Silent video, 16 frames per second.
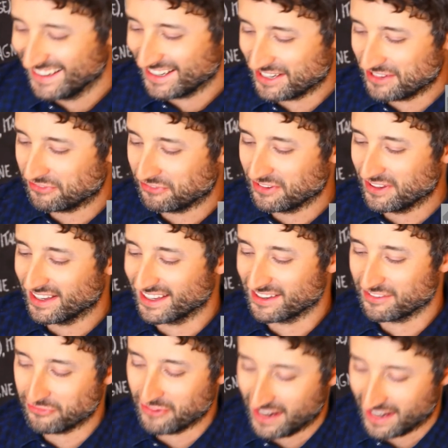
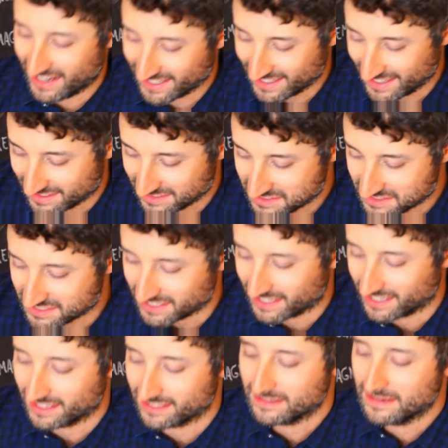if I can say
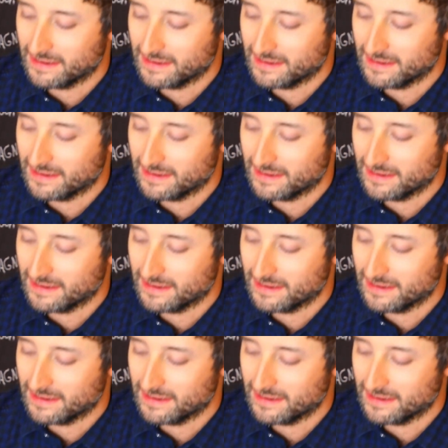it.